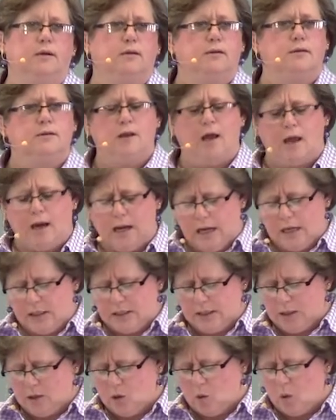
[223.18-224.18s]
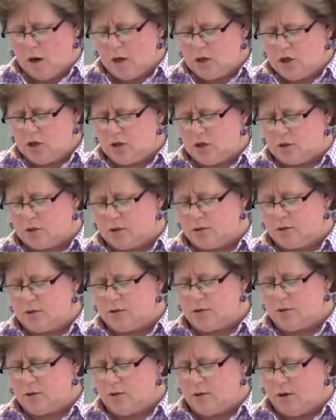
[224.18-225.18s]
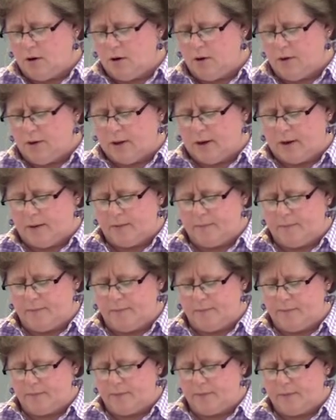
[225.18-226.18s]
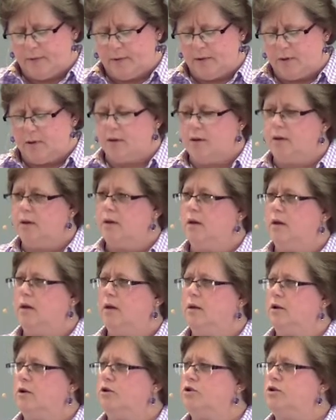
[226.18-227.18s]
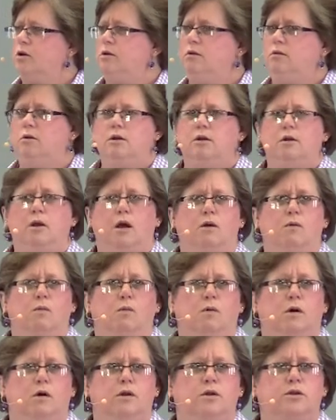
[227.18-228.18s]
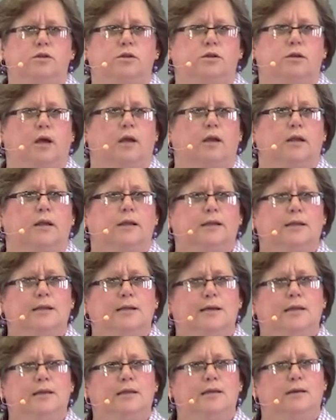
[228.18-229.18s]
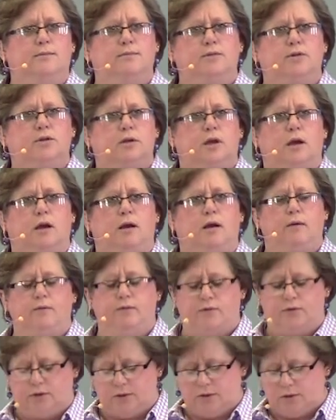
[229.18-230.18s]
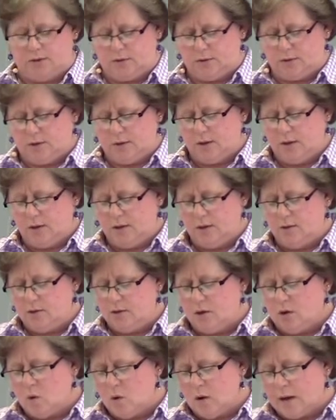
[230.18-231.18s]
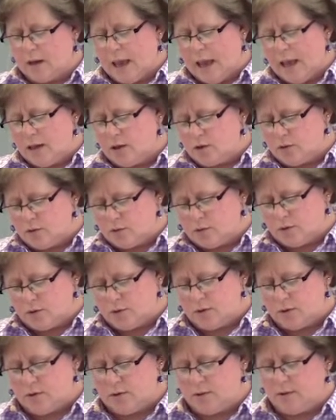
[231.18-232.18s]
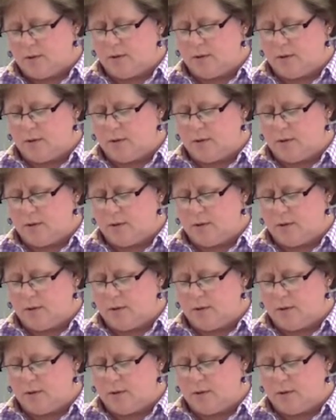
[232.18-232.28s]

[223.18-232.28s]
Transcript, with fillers: It's not easy questions, are they? They're certainly not ones that lend themselves to quick answers.